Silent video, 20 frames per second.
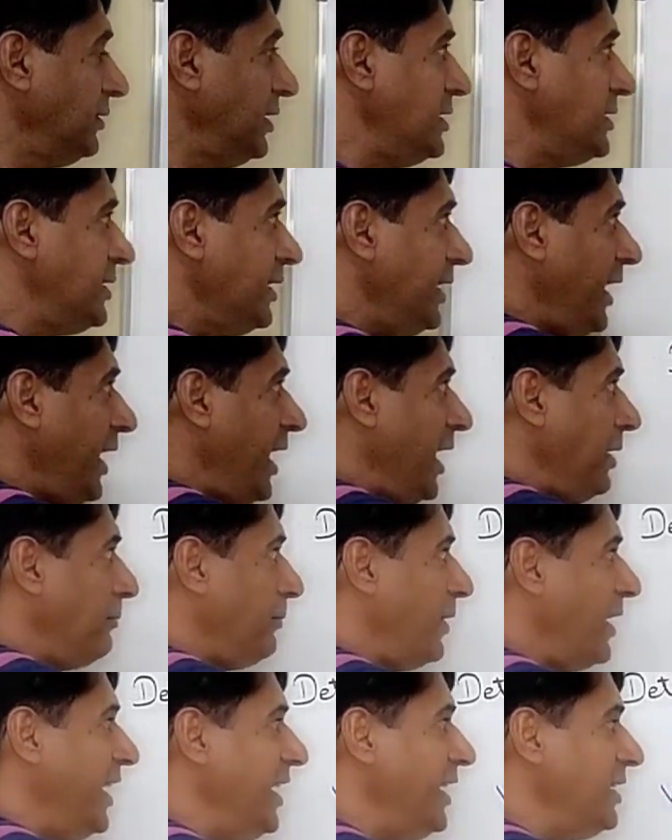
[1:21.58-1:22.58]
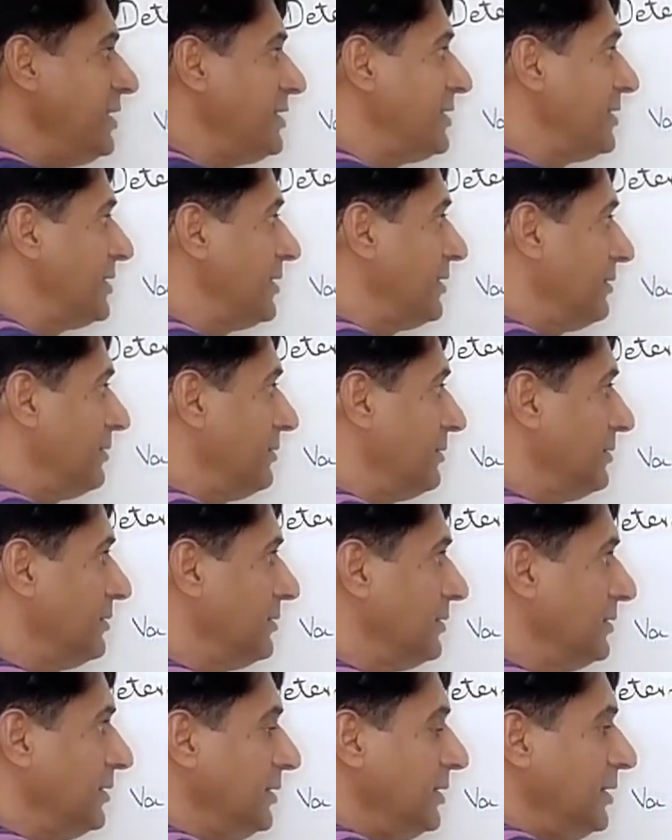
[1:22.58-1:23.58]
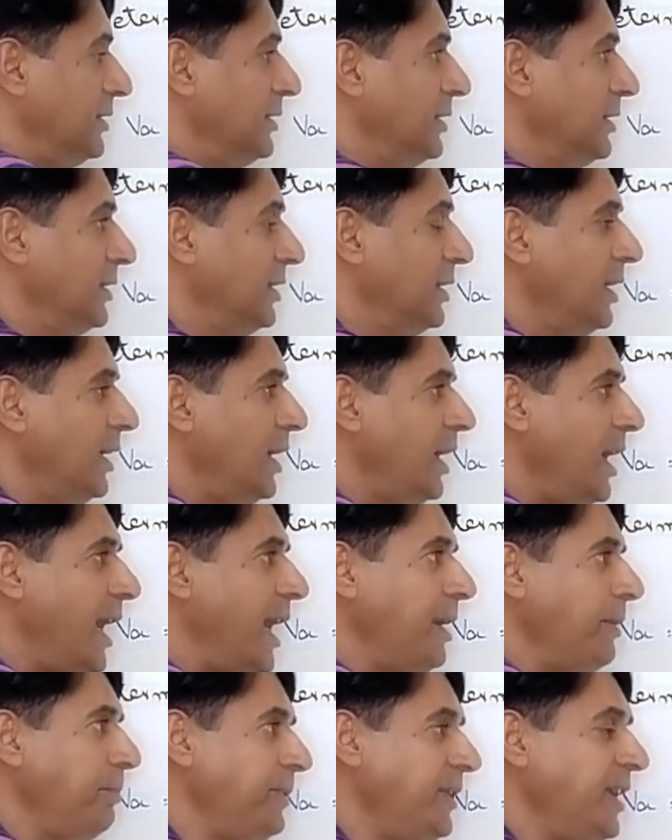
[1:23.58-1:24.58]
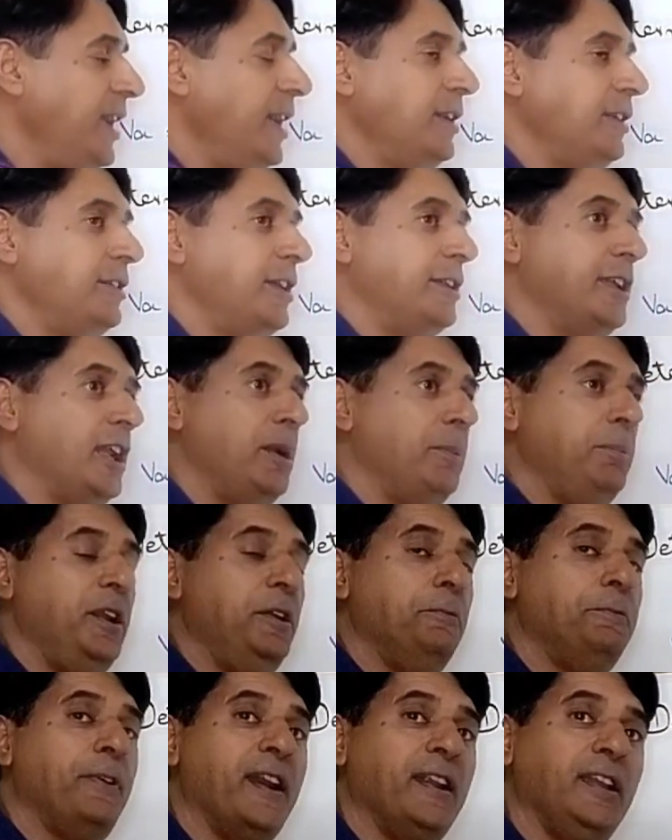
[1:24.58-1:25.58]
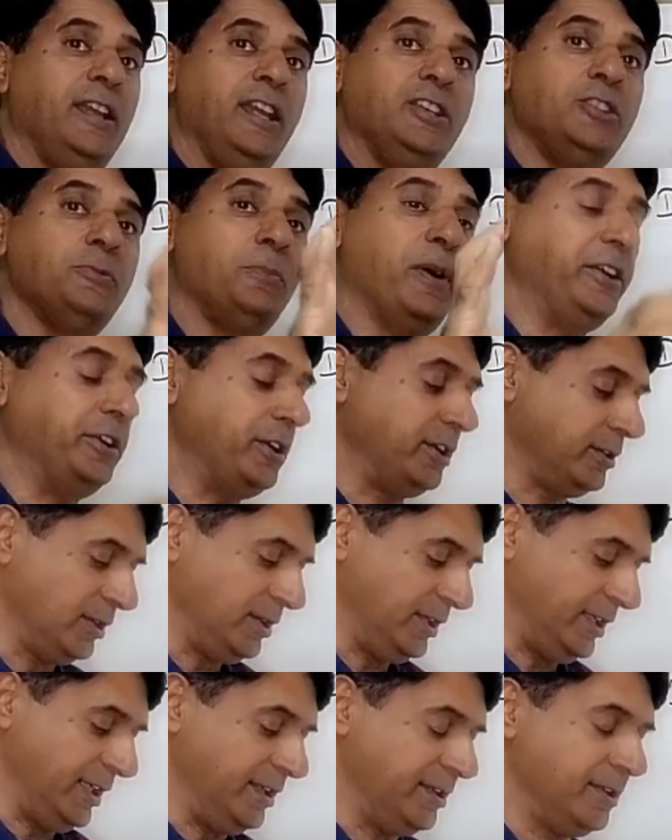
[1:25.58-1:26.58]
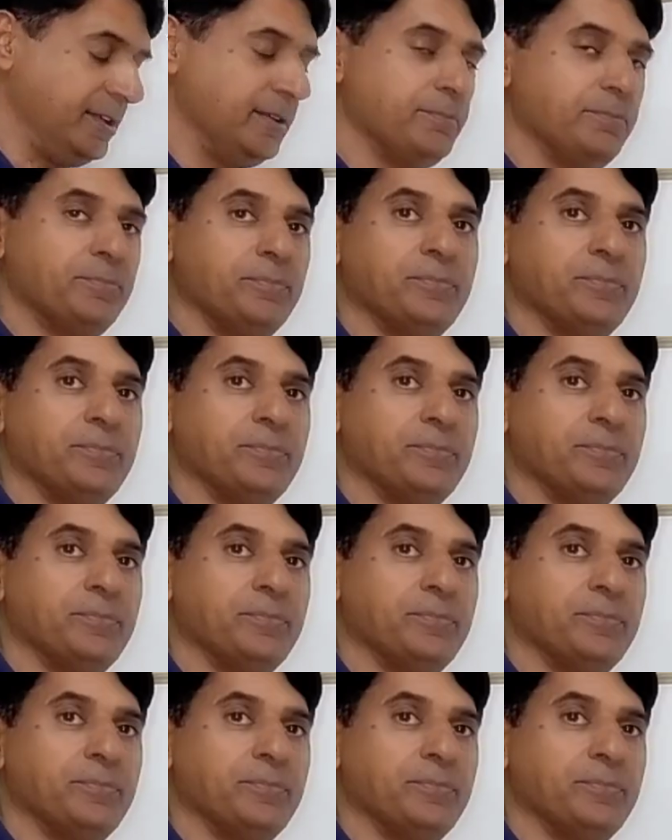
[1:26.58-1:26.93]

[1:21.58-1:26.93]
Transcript: these air voids are being determined for each binder content.